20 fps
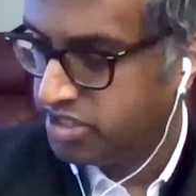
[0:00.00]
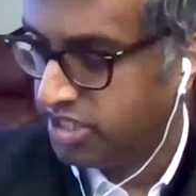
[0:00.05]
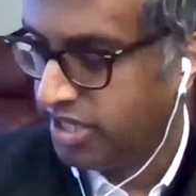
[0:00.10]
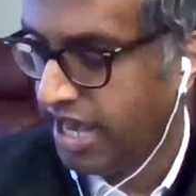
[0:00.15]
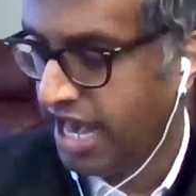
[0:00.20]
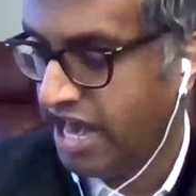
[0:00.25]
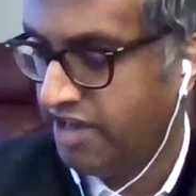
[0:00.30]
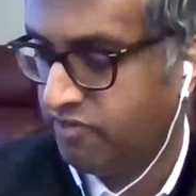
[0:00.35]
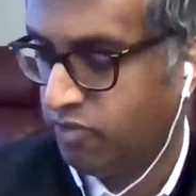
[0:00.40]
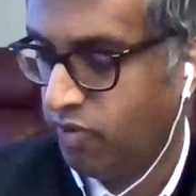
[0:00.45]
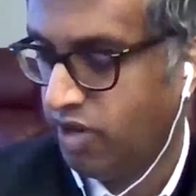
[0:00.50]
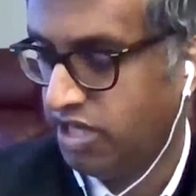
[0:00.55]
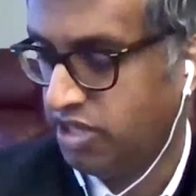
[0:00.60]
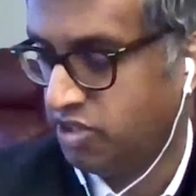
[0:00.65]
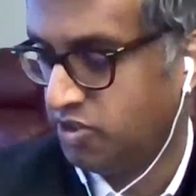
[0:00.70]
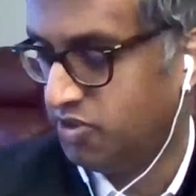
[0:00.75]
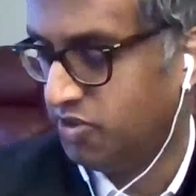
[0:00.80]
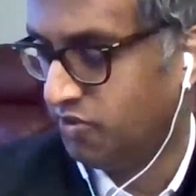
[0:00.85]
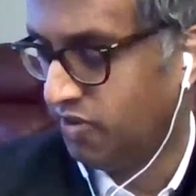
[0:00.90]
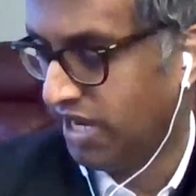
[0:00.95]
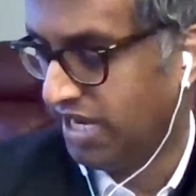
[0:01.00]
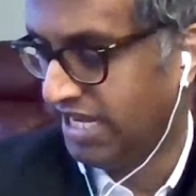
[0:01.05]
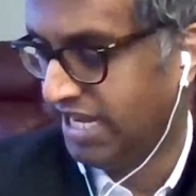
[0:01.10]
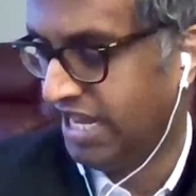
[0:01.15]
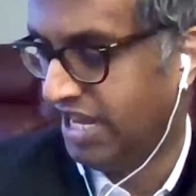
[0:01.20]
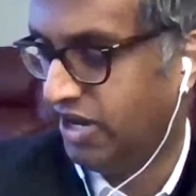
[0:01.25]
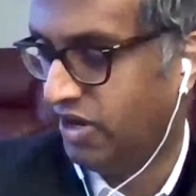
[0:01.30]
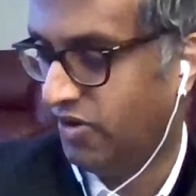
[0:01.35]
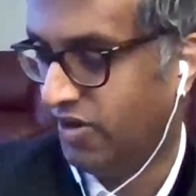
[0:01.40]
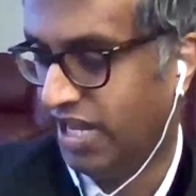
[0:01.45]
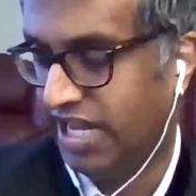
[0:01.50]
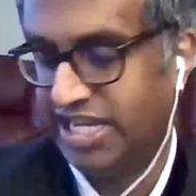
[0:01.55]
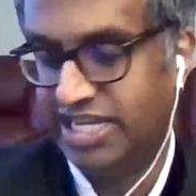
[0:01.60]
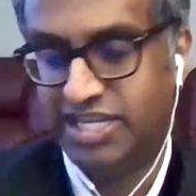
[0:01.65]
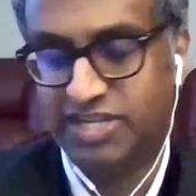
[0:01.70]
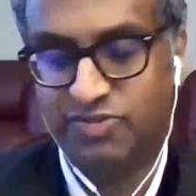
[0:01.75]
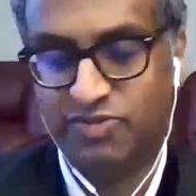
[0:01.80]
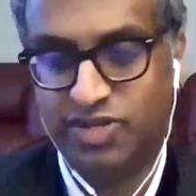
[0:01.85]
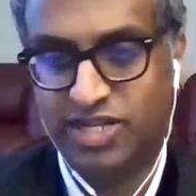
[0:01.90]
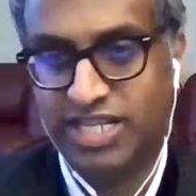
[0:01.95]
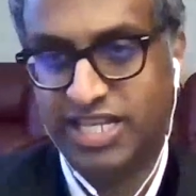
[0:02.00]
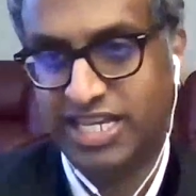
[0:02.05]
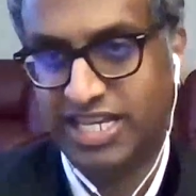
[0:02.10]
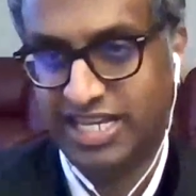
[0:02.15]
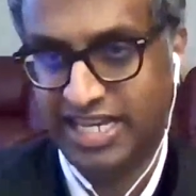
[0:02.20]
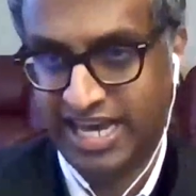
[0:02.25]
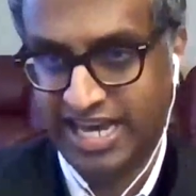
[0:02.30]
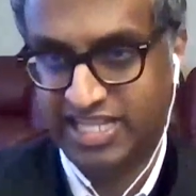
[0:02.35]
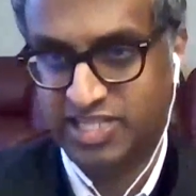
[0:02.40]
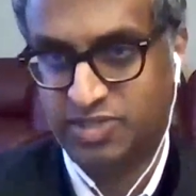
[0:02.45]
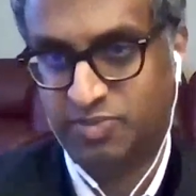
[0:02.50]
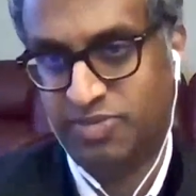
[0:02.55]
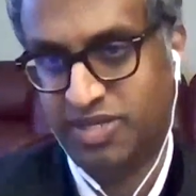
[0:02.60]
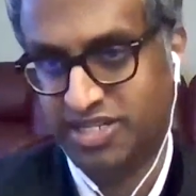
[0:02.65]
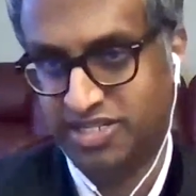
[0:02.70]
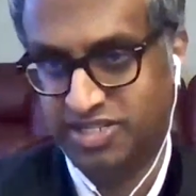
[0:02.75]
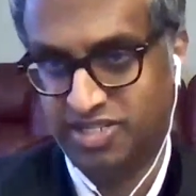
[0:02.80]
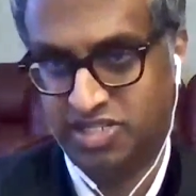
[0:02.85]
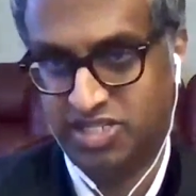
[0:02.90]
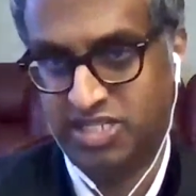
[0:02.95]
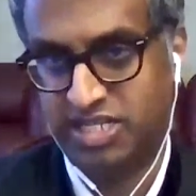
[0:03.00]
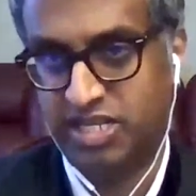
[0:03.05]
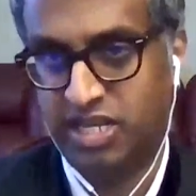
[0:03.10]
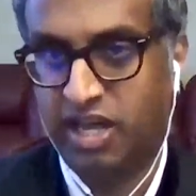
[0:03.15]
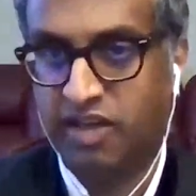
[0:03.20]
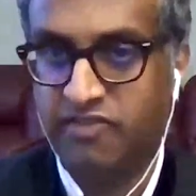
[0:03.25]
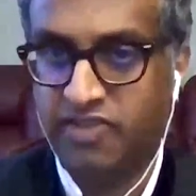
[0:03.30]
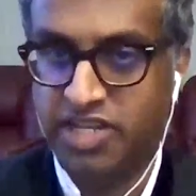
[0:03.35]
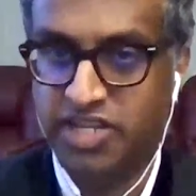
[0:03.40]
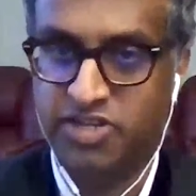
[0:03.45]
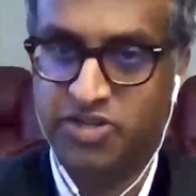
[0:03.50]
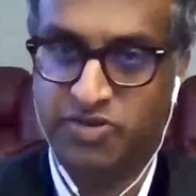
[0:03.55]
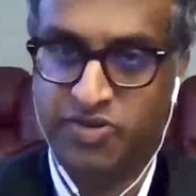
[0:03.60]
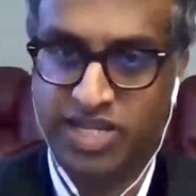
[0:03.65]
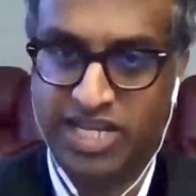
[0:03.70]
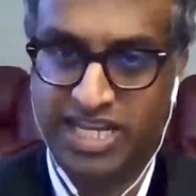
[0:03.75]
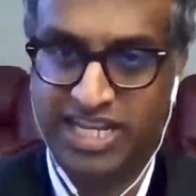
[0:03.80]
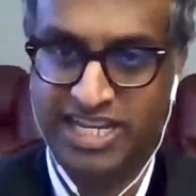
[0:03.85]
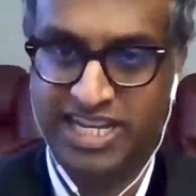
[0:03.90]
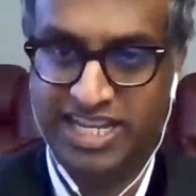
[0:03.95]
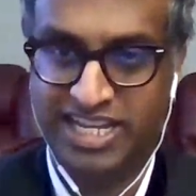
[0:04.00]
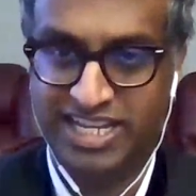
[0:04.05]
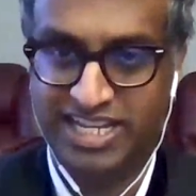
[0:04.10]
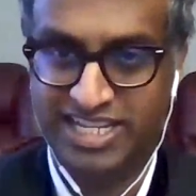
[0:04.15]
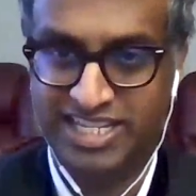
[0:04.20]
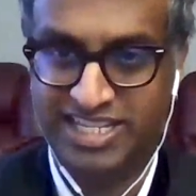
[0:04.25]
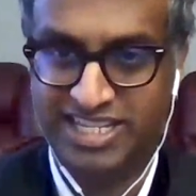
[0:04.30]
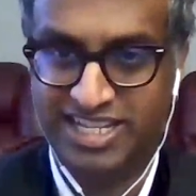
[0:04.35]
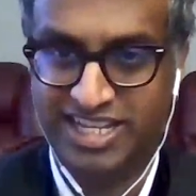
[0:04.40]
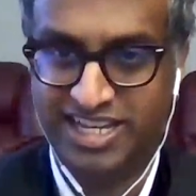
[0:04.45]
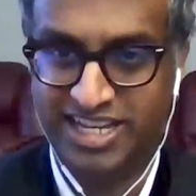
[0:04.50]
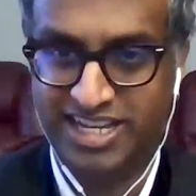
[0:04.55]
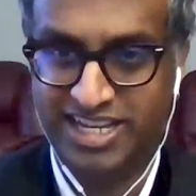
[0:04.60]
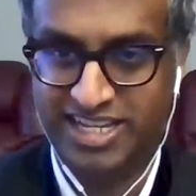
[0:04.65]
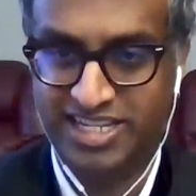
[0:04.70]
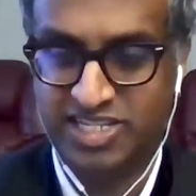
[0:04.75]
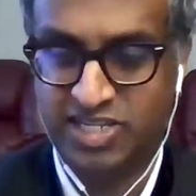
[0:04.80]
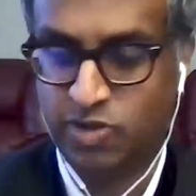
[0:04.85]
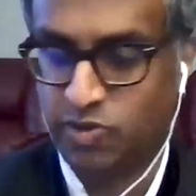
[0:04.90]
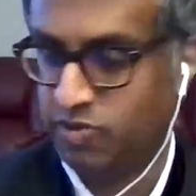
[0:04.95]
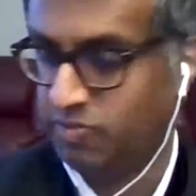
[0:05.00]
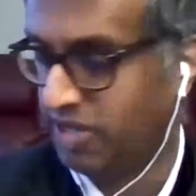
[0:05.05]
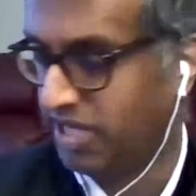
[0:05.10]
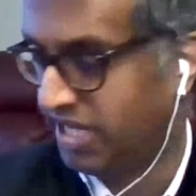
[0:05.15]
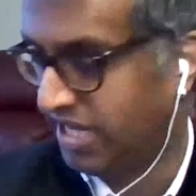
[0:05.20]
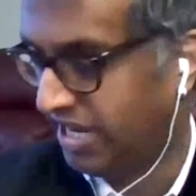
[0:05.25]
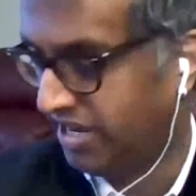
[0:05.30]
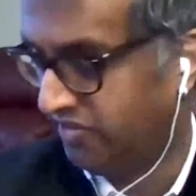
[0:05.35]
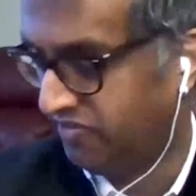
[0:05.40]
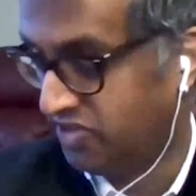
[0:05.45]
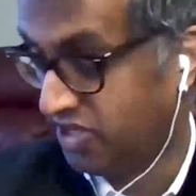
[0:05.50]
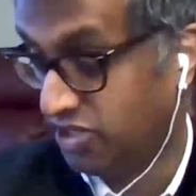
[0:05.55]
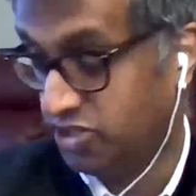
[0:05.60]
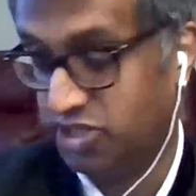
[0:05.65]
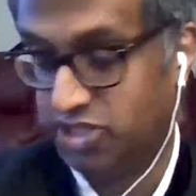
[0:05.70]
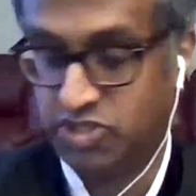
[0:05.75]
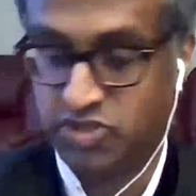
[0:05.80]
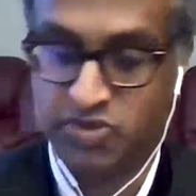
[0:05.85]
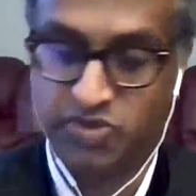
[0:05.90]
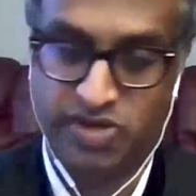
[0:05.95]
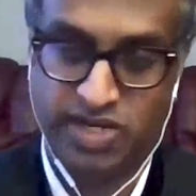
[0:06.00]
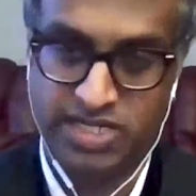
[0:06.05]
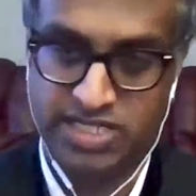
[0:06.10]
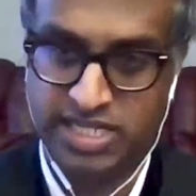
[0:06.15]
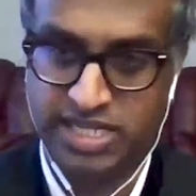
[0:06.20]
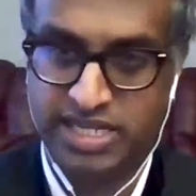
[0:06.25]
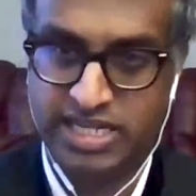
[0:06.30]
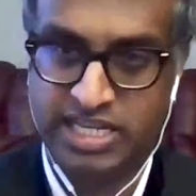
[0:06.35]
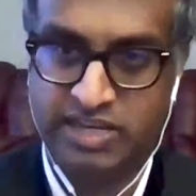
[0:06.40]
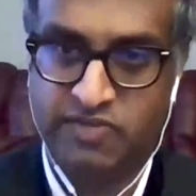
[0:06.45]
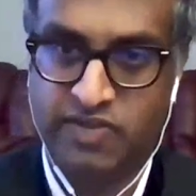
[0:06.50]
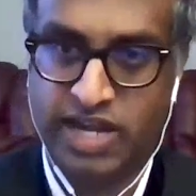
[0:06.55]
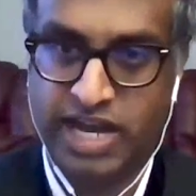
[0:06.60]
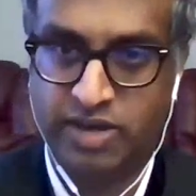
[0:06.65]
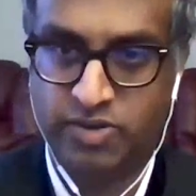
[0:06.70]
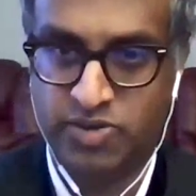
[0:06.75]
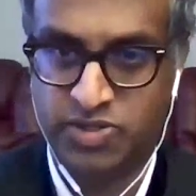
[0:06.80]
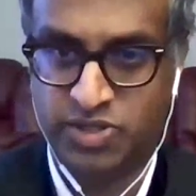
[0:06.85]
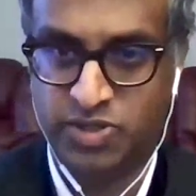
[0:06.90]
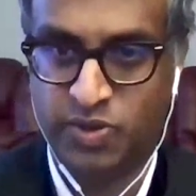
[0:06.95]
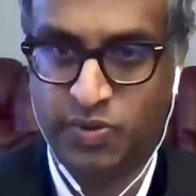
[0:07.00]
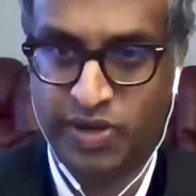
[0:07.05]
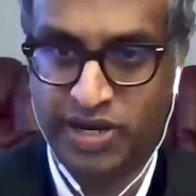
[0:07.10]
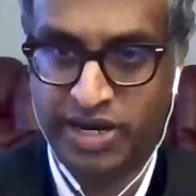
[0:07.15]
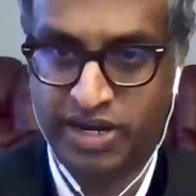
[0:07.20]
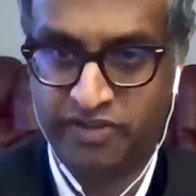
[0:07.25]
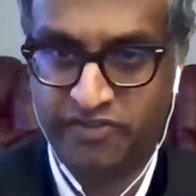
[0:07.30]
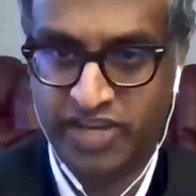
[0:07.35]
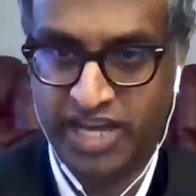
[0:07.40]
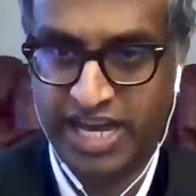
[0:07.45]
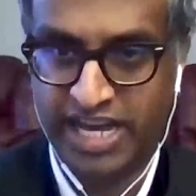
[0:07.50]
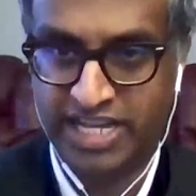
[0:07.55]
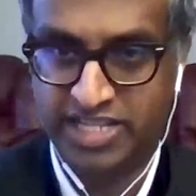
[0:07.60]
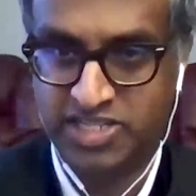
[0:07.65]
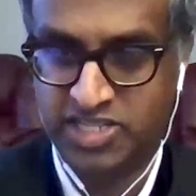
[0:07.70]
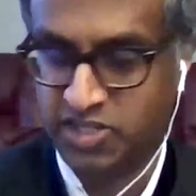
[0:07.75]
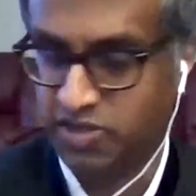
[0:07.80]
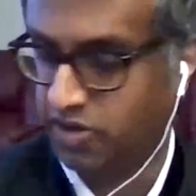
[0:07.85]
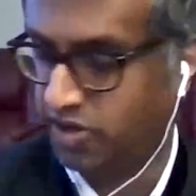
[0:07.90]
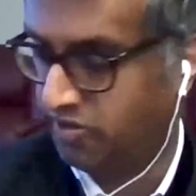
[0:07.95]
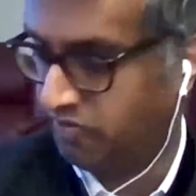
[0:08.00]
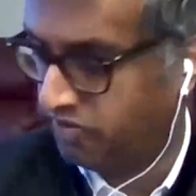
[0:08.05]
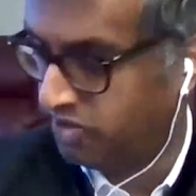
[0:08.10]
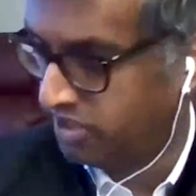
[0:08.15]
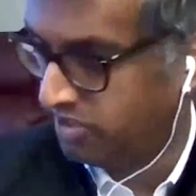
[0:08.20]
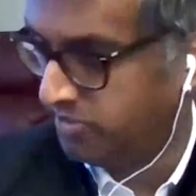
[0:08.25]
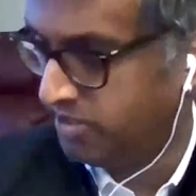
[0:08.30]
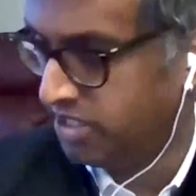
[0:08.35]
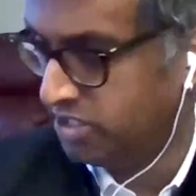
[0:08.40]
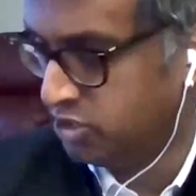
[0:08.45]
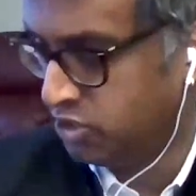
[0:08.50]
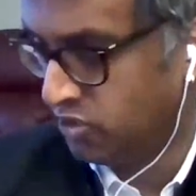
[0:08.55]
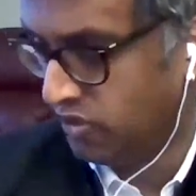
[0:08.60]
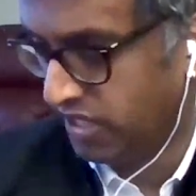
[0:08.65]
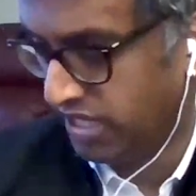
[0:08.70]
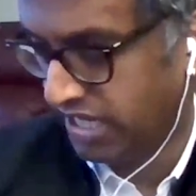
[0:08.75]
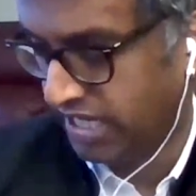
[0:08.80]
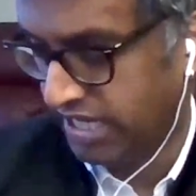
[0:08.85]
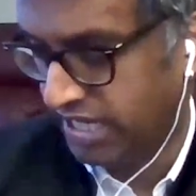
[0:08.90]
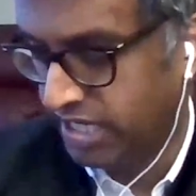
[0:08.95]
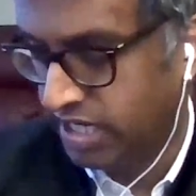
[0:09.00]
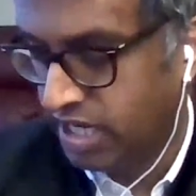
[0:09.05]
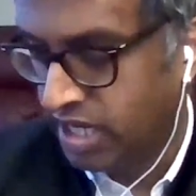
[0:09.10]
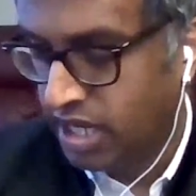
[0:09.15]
to halfway through right now, and it really has been just lovely to read, and it's told me a lot of touching stories that even I wasn't aware of yet. So I've really been enjoying it.